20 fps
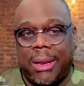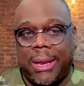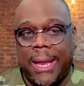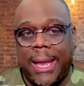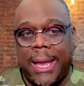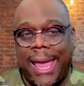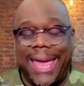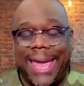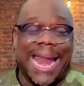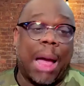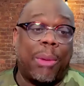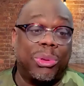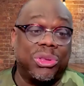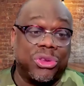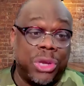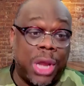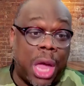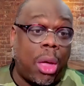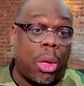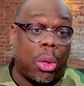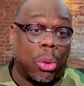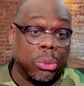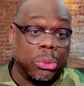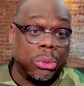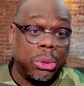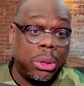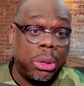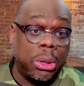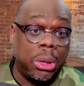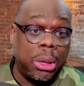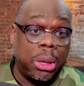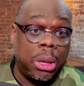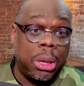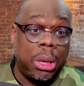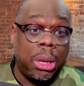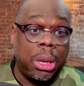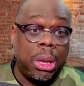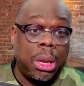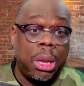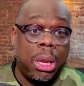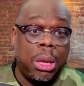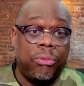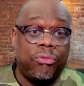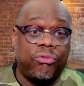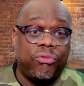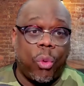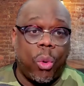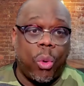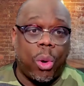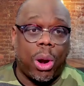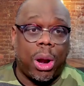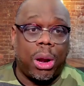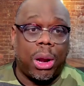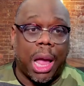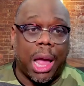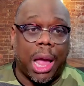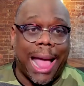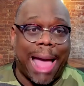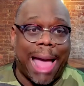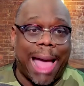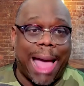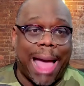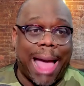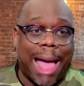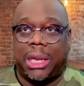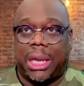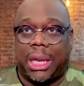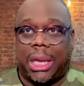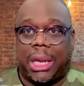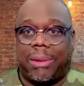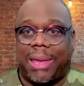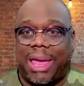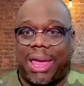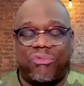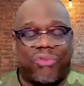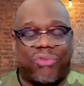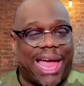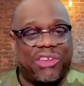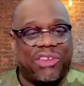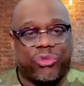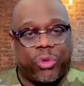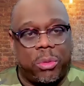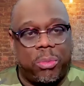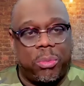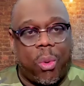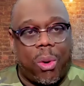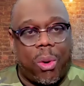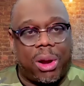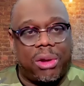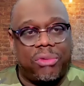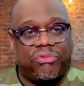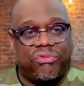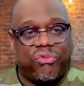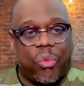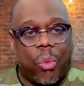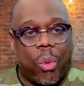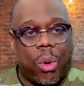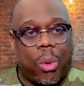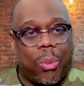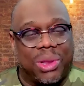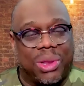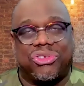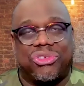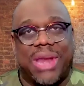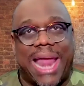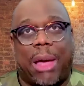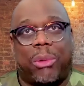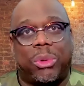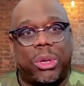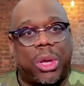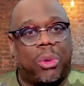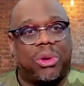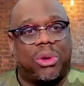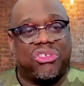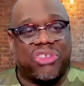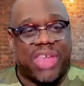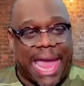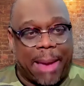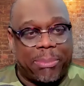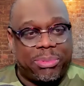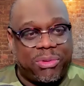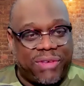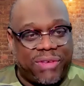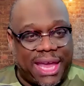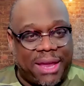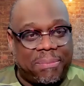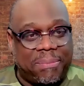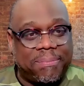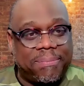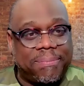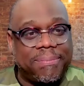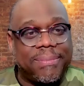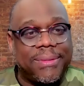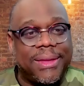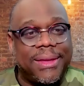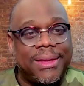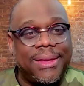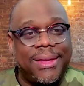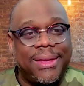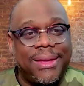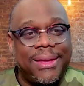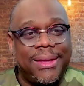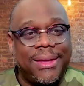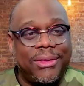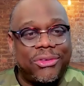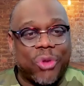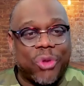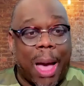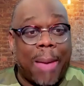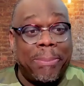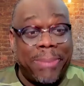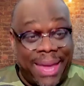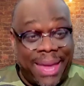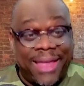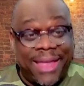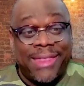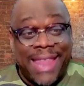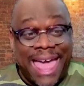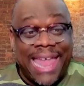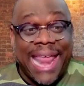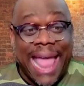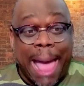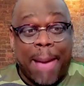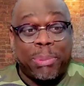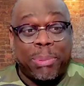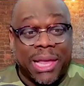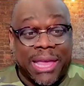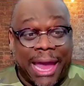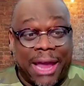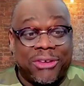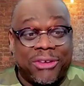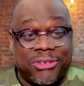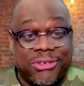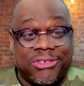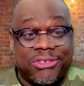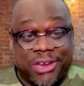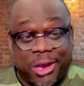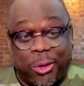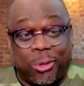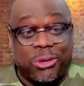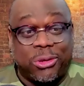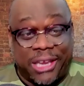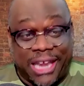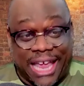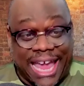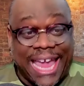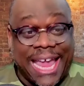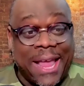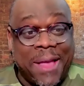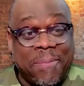and I was known for, I was on the advisory board for what's now known as Captivate. So I'm in that application still today.